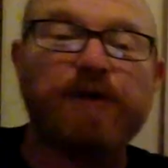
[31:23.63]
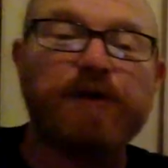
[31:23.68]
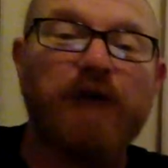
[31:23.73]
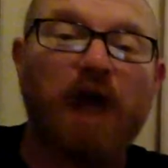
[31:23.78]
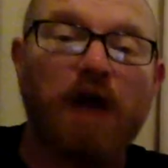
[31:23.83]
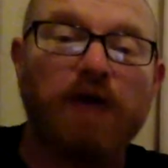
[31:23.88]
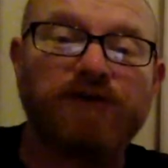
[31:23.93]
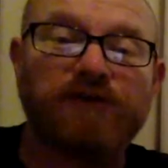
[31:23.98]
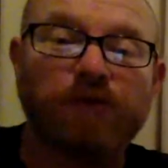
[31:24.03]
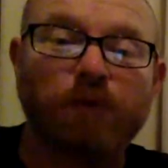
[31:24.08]
you
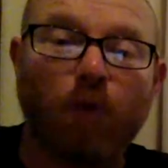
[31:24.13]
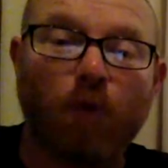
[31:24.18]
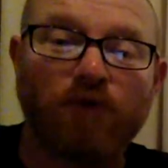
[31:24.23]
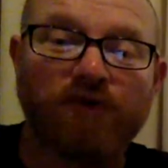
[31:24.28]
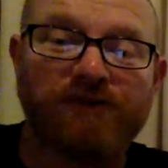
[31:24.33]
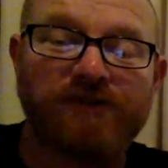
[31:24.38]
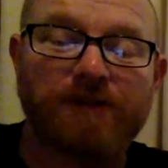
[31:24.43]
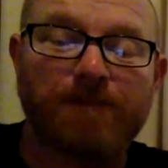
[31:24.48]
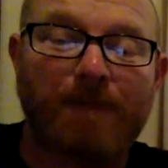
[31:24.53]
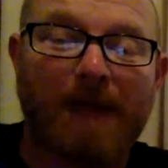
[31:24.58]
go
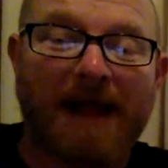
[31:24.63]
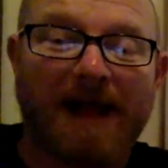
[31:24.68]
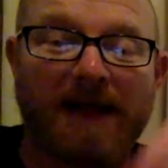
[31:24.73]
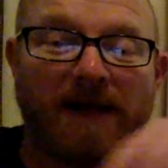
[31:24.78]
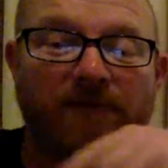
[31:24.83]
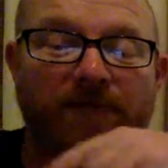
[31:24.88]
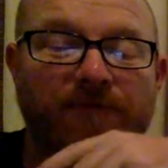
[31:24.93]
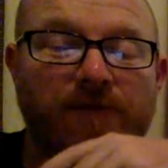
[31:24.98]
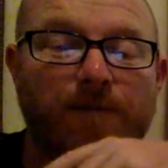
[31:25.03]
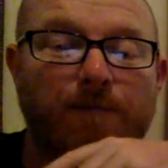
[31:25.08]
towards the back
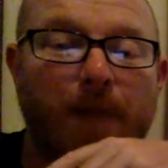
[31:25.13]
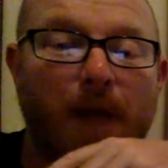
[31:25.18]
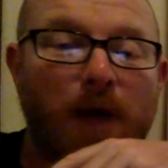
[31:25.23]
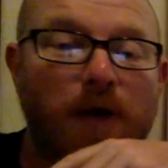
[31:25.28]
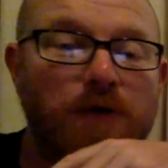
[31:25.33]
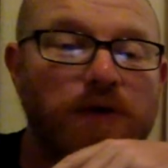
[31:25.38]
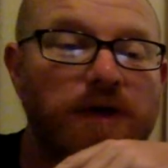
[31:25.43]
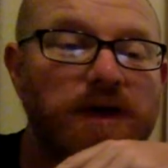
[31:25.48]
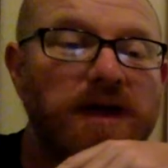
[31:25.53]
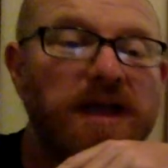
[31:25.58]
of the
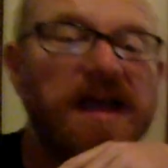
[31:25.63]
boat,